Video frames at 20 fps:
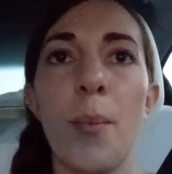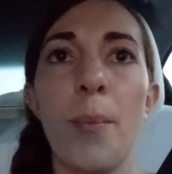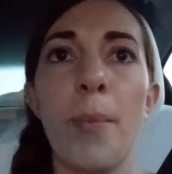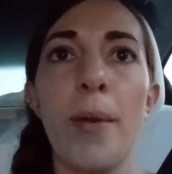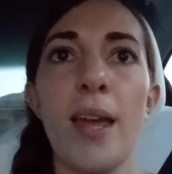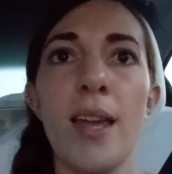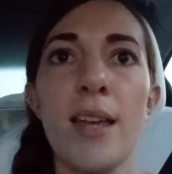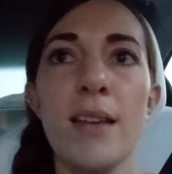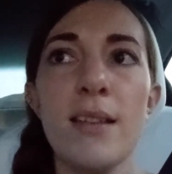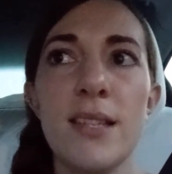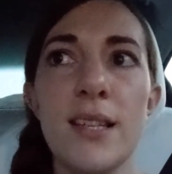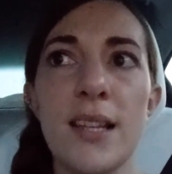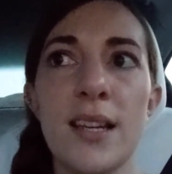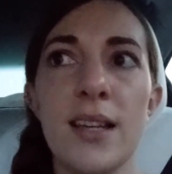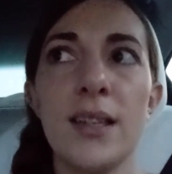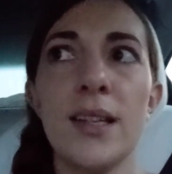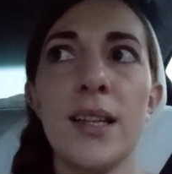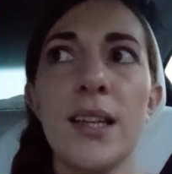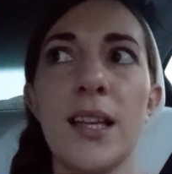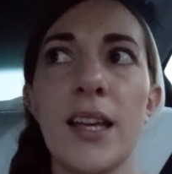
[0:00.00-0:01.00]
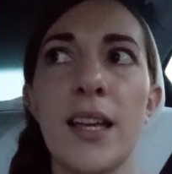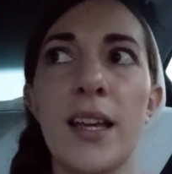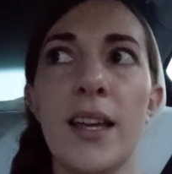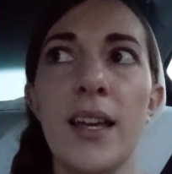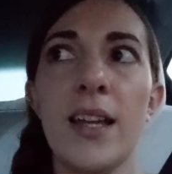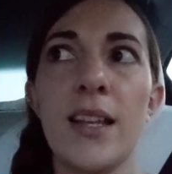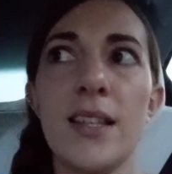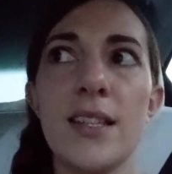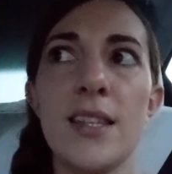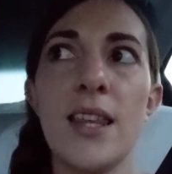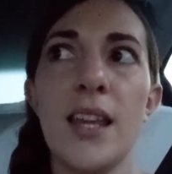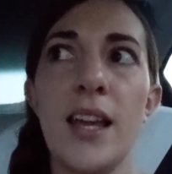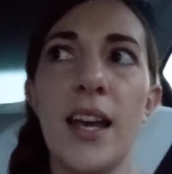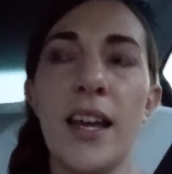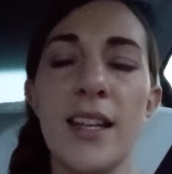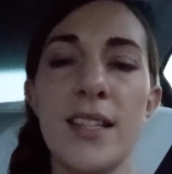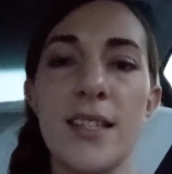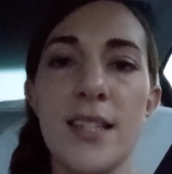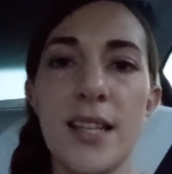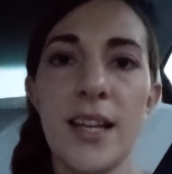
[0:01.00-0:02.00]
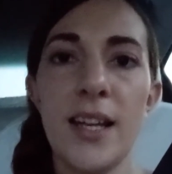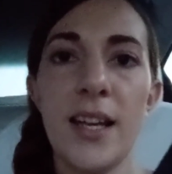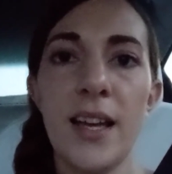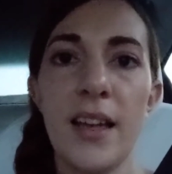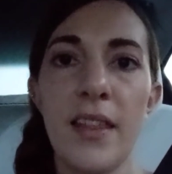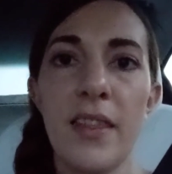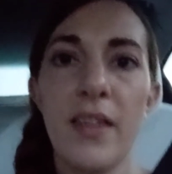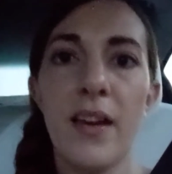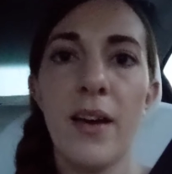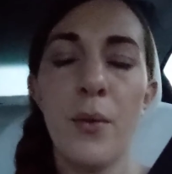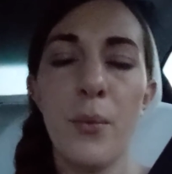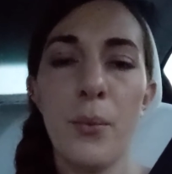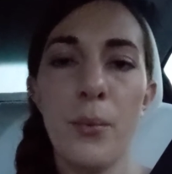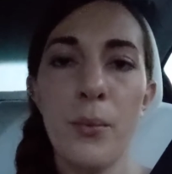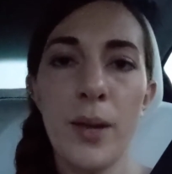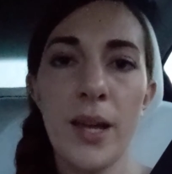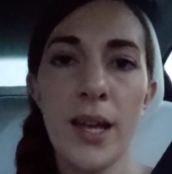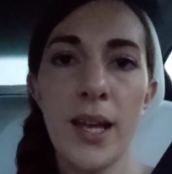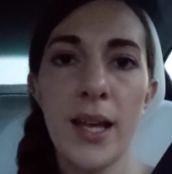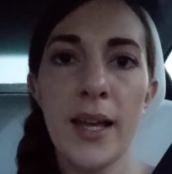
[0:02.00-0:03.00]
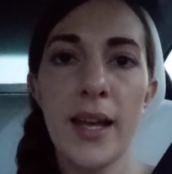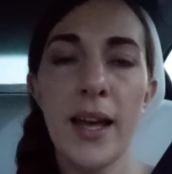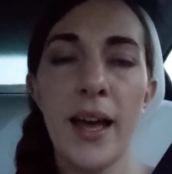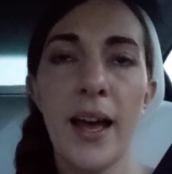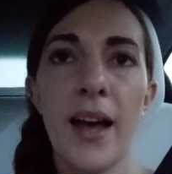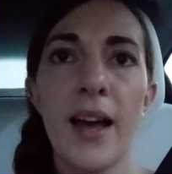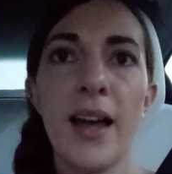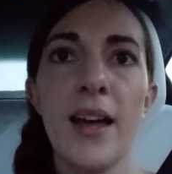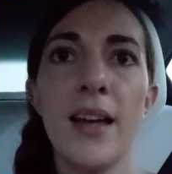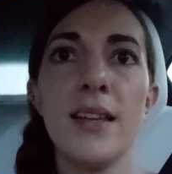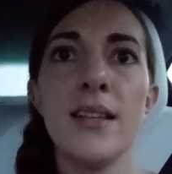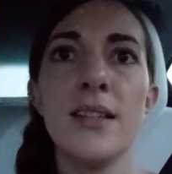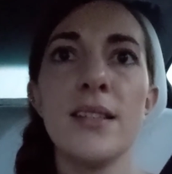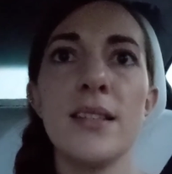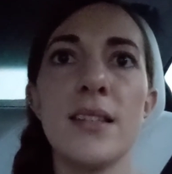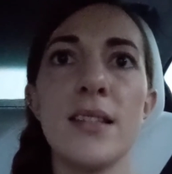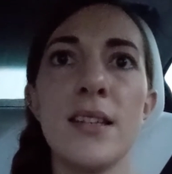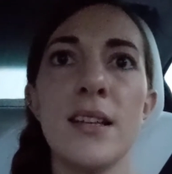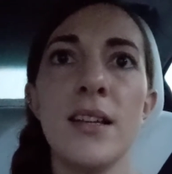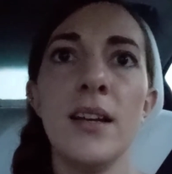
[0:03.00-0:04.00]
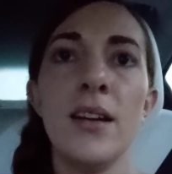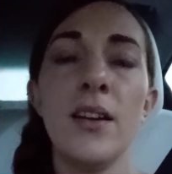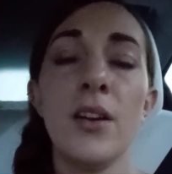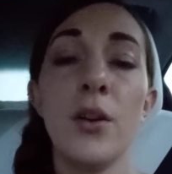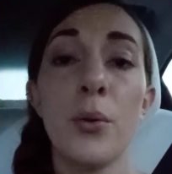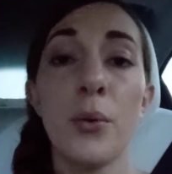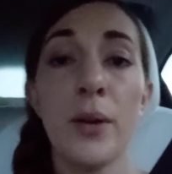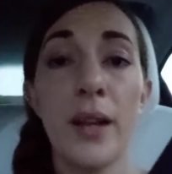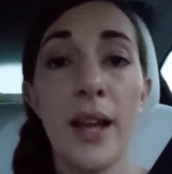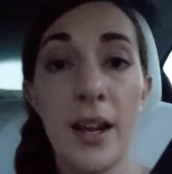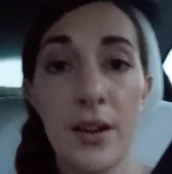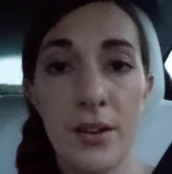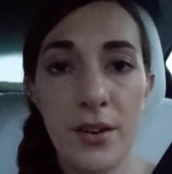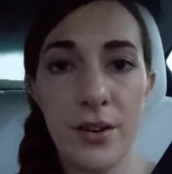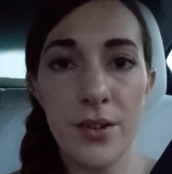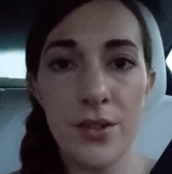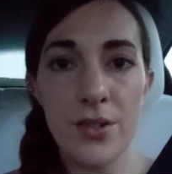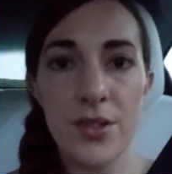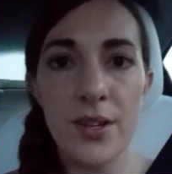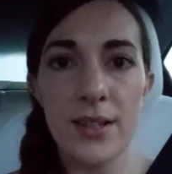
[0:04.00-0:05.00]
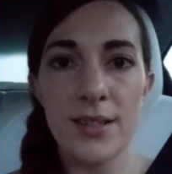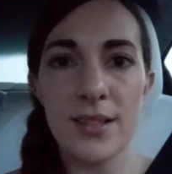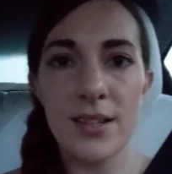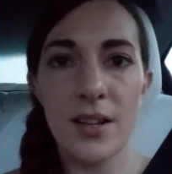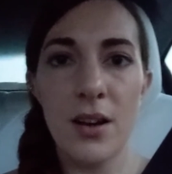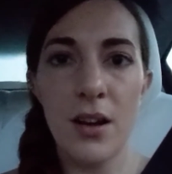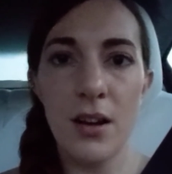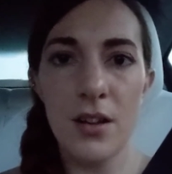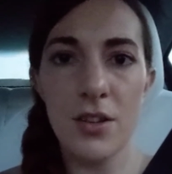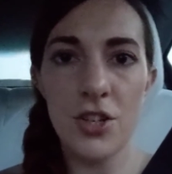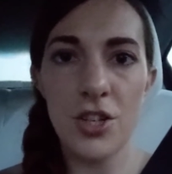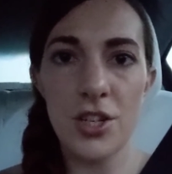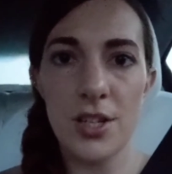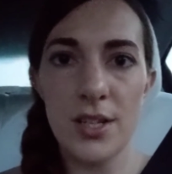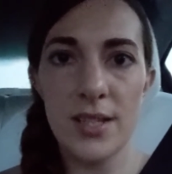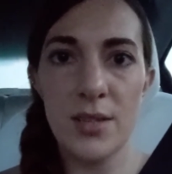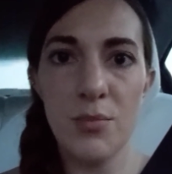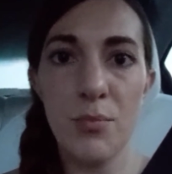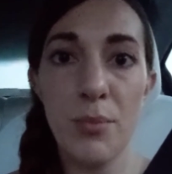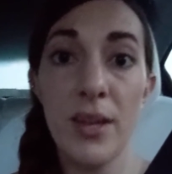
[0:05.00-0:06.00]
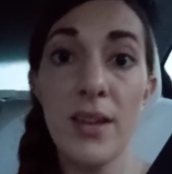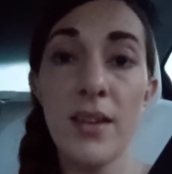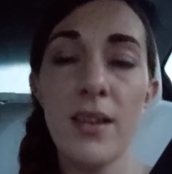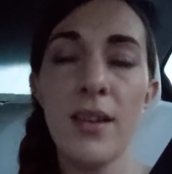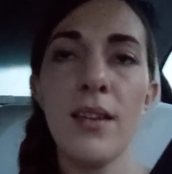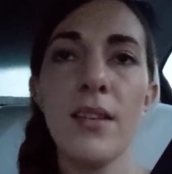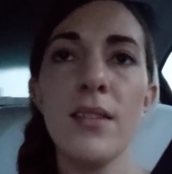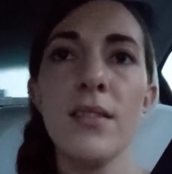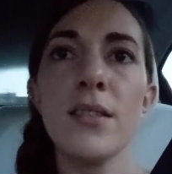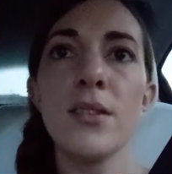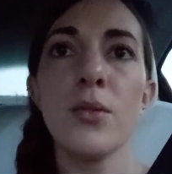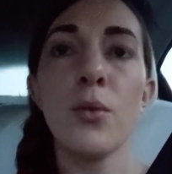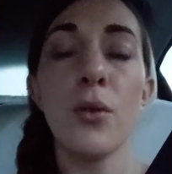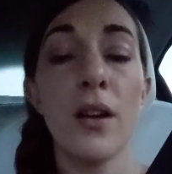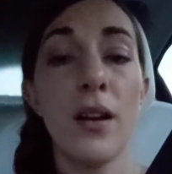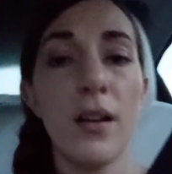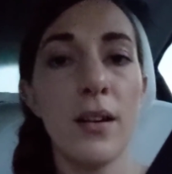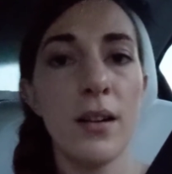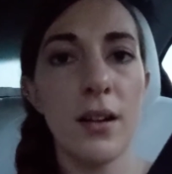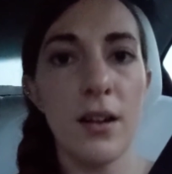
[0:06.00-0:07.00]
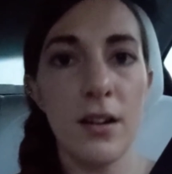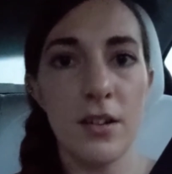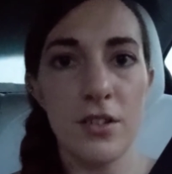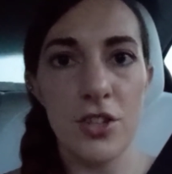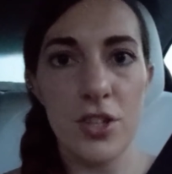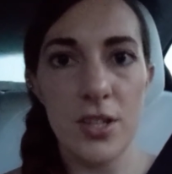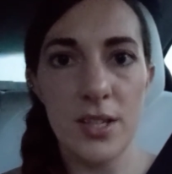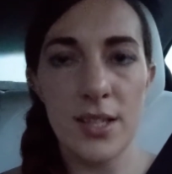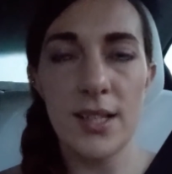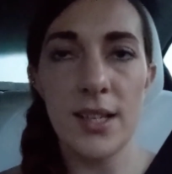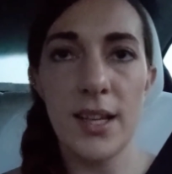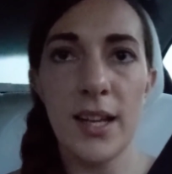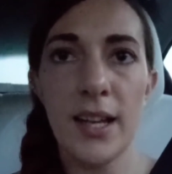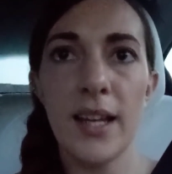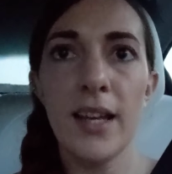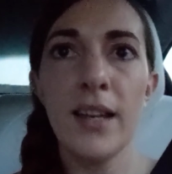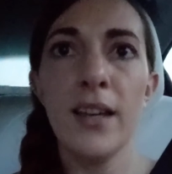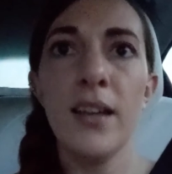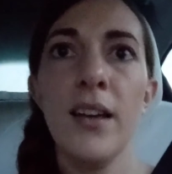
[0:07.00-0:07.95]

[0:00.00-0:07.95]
basically it's the idea that we as creators, as conscious beings, or unconsciously,